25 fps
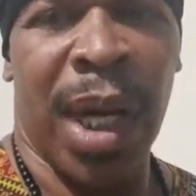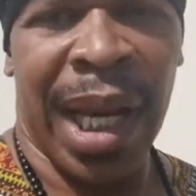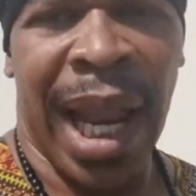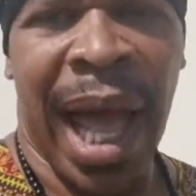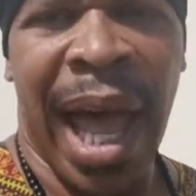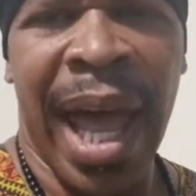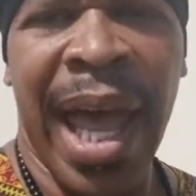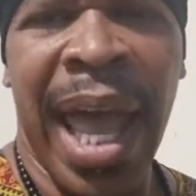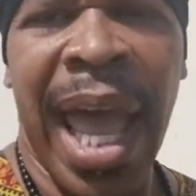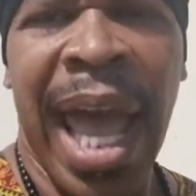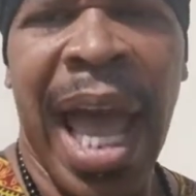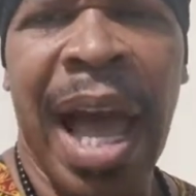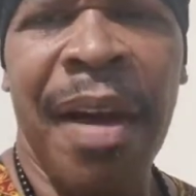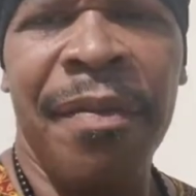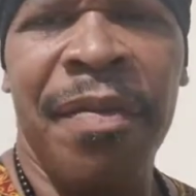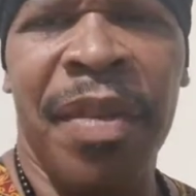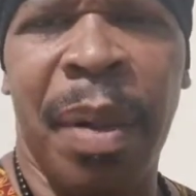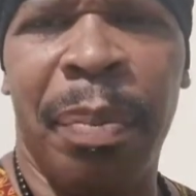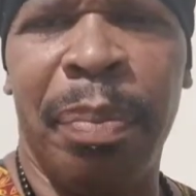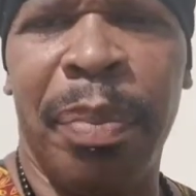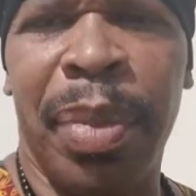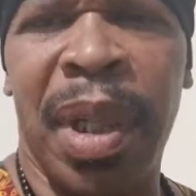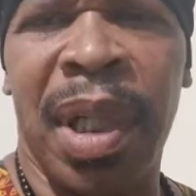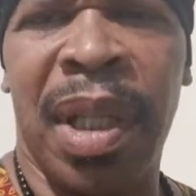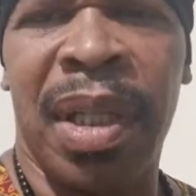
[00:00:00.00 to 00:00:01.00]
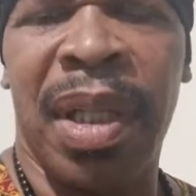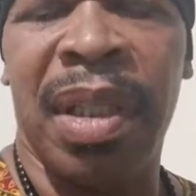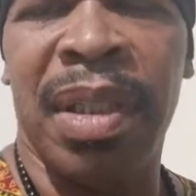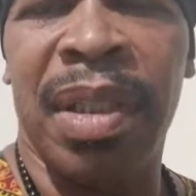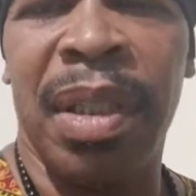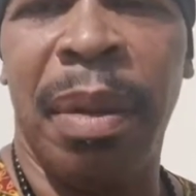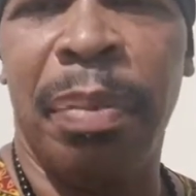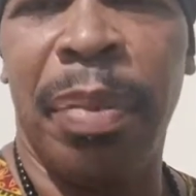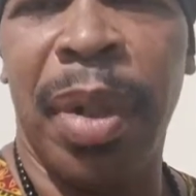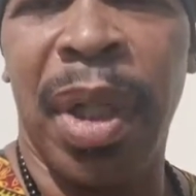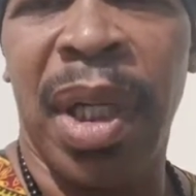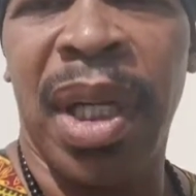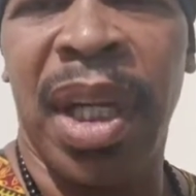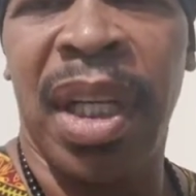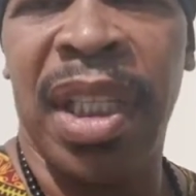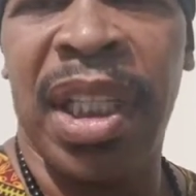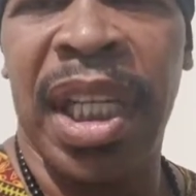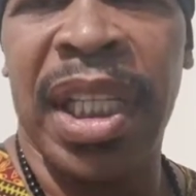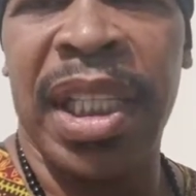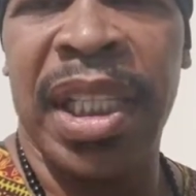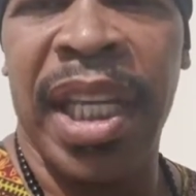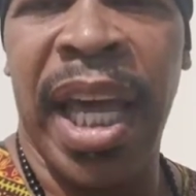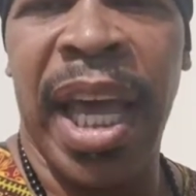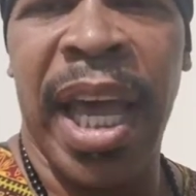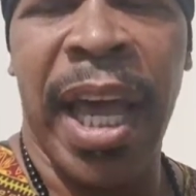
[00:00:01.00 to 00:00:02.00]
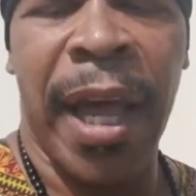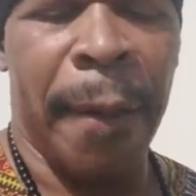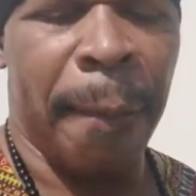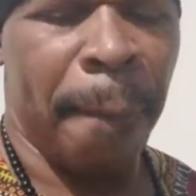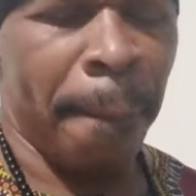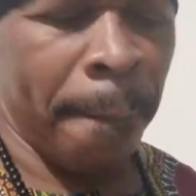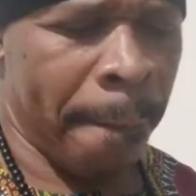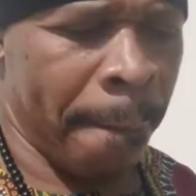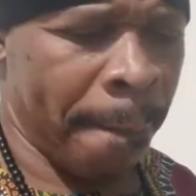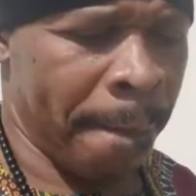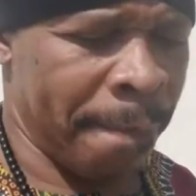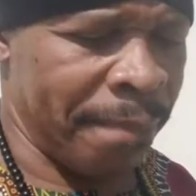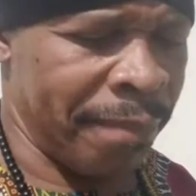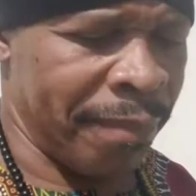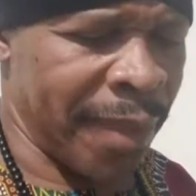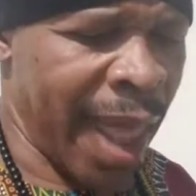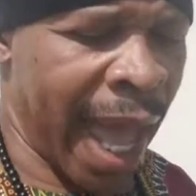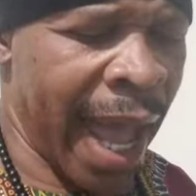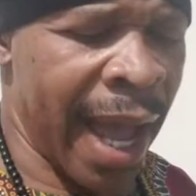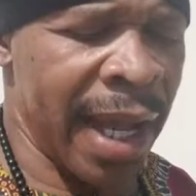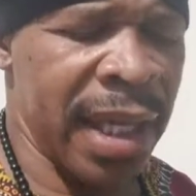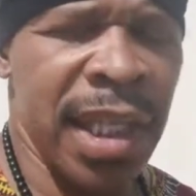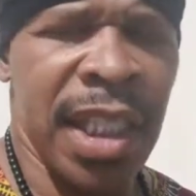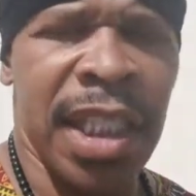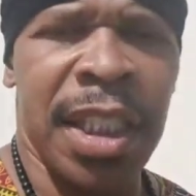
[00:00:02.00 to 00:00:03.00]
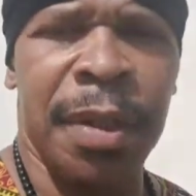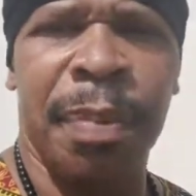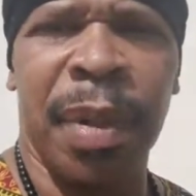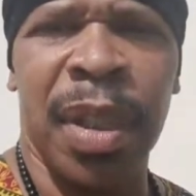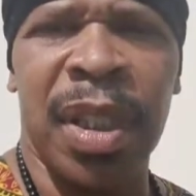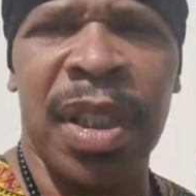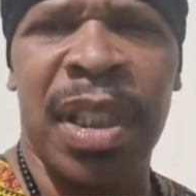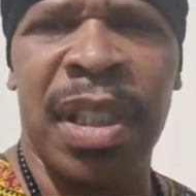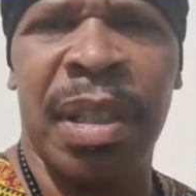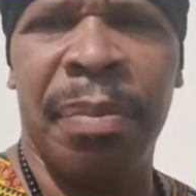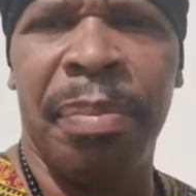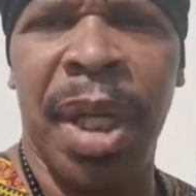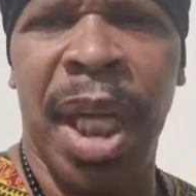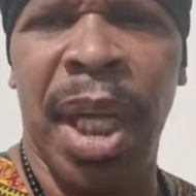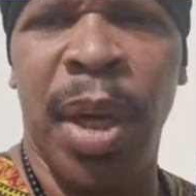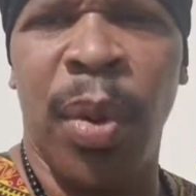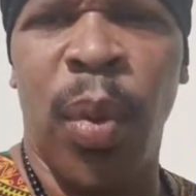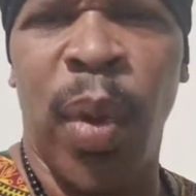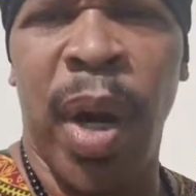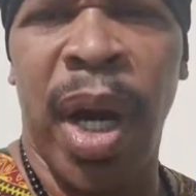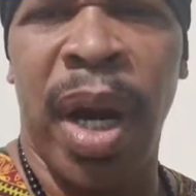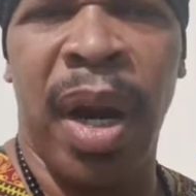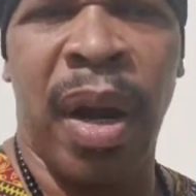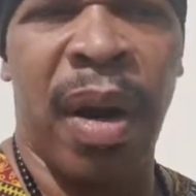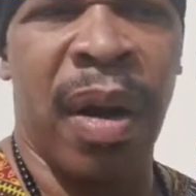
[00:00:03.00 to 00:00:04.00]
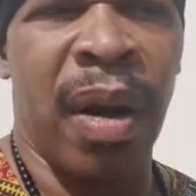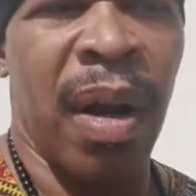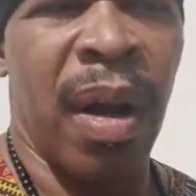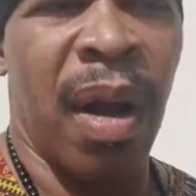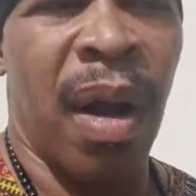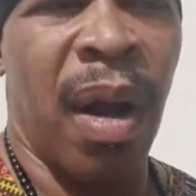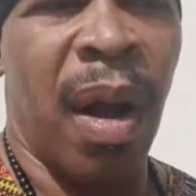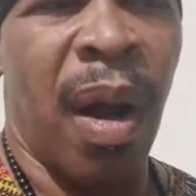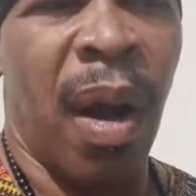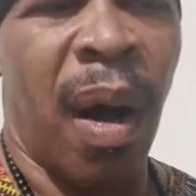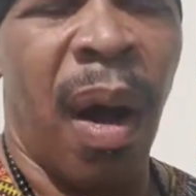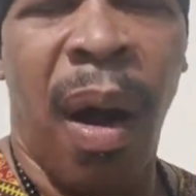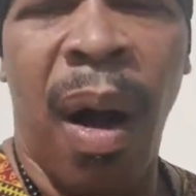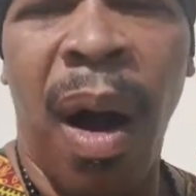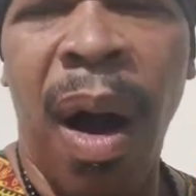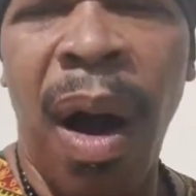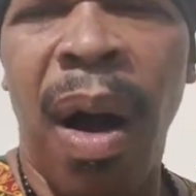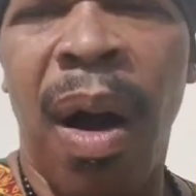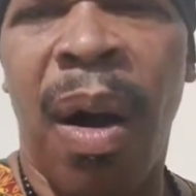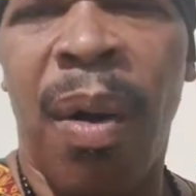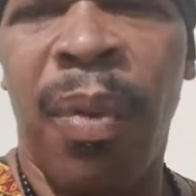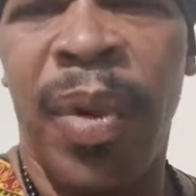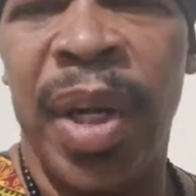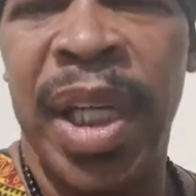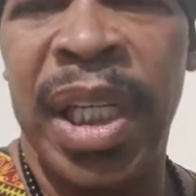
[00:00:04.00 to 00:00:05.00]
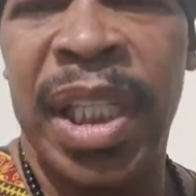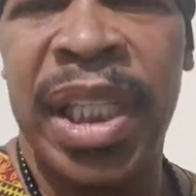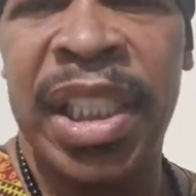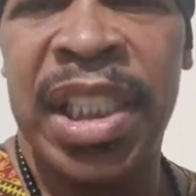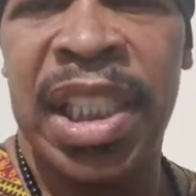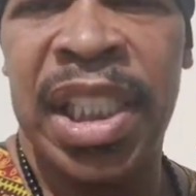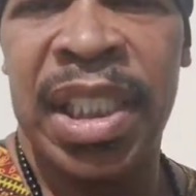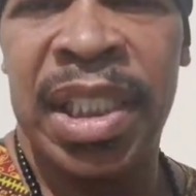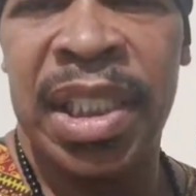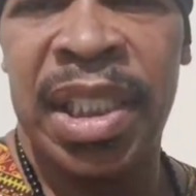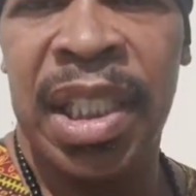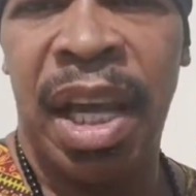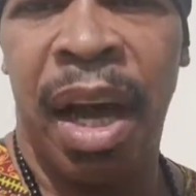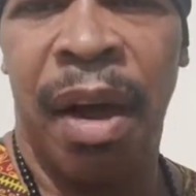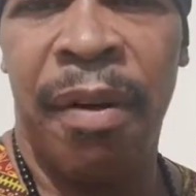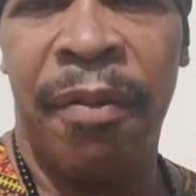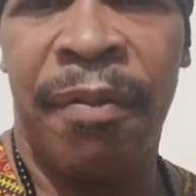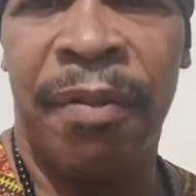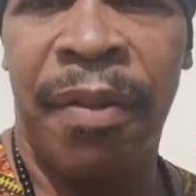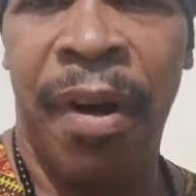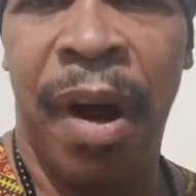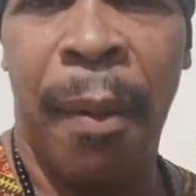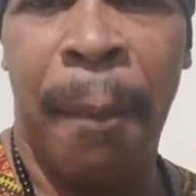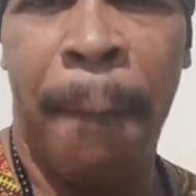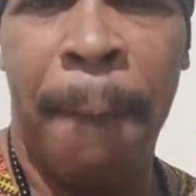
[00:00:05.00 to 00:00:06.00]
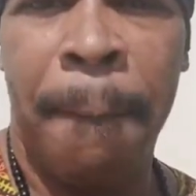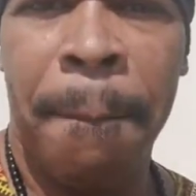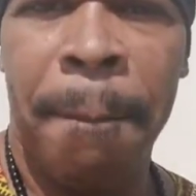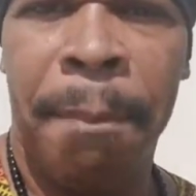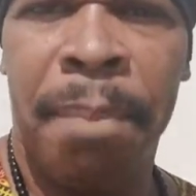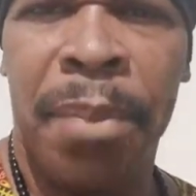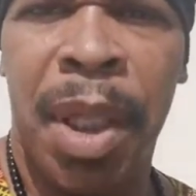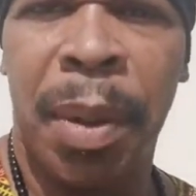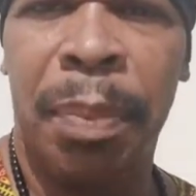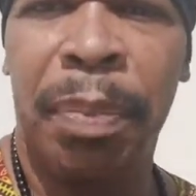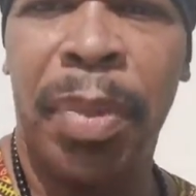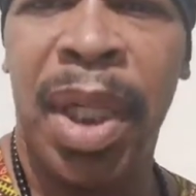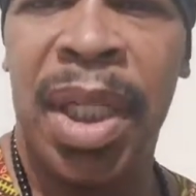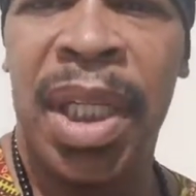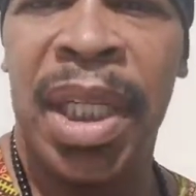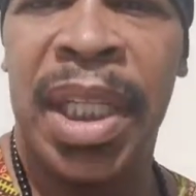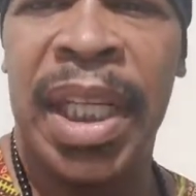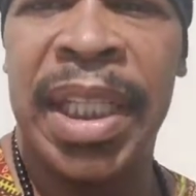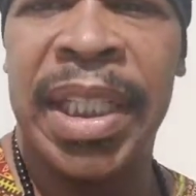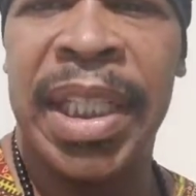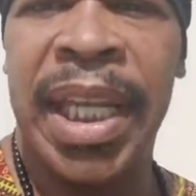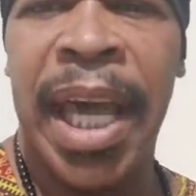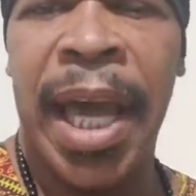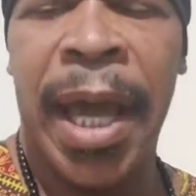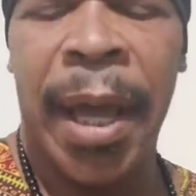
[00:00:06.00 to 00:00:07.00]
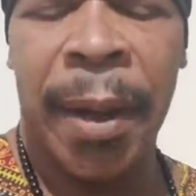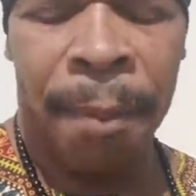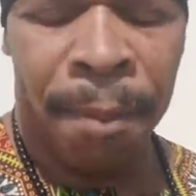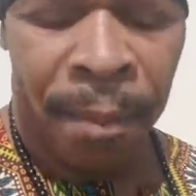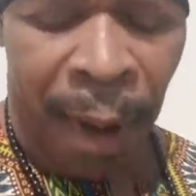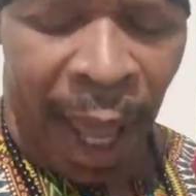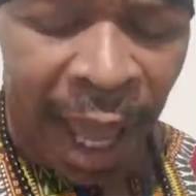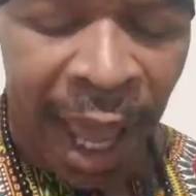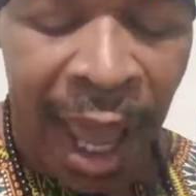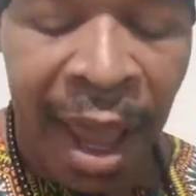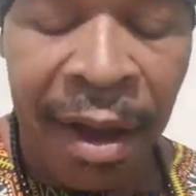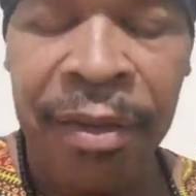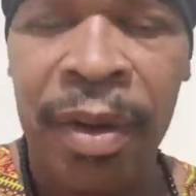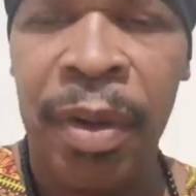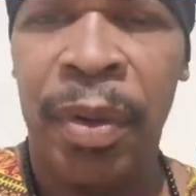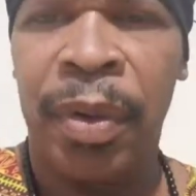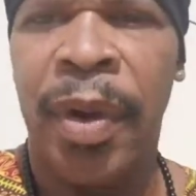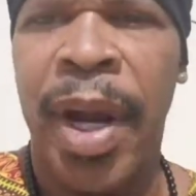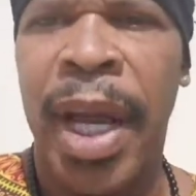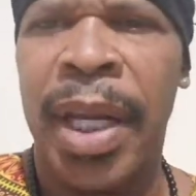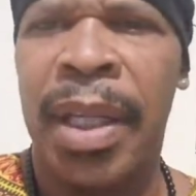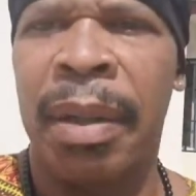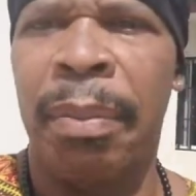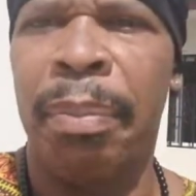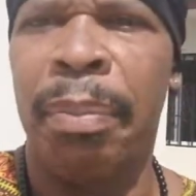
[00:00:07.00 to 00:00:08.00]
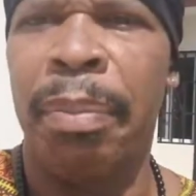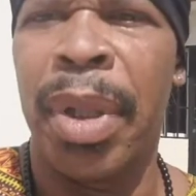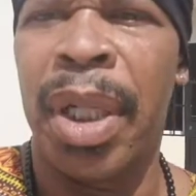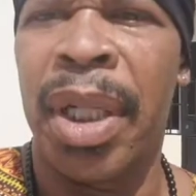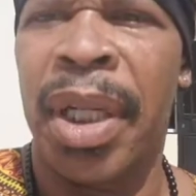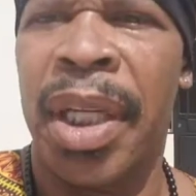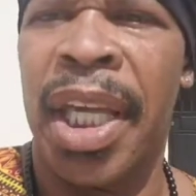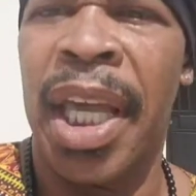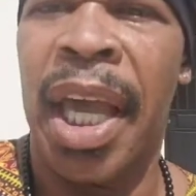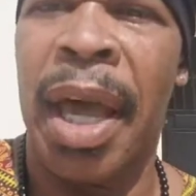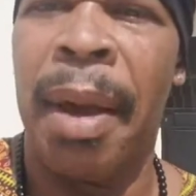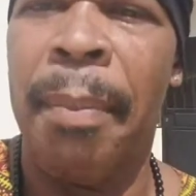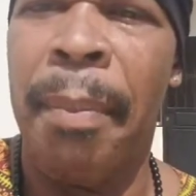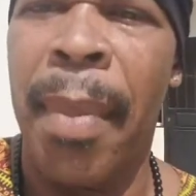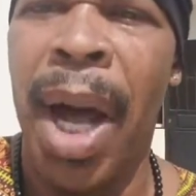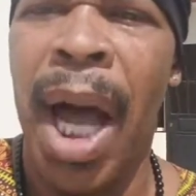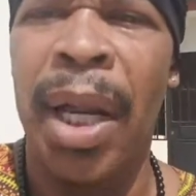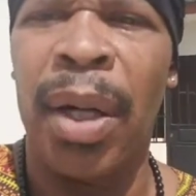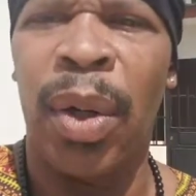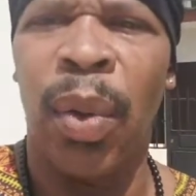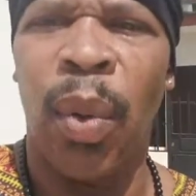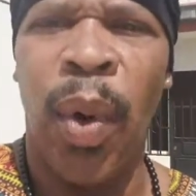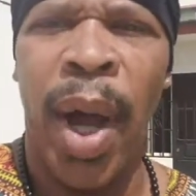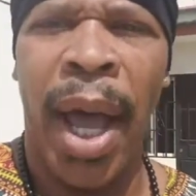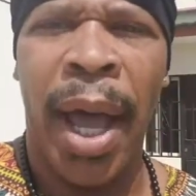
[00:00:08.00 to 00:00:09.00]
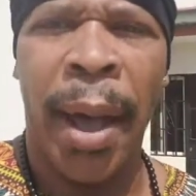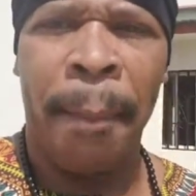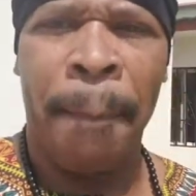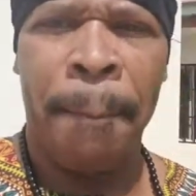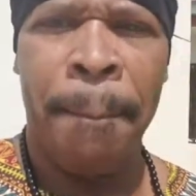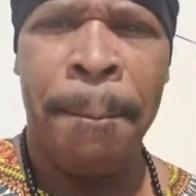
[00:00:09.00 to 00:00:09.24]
have the Book of the Dead. That is supposed to be where all religions come from. The Book of the Dead. I haven't read the book yet, by the way.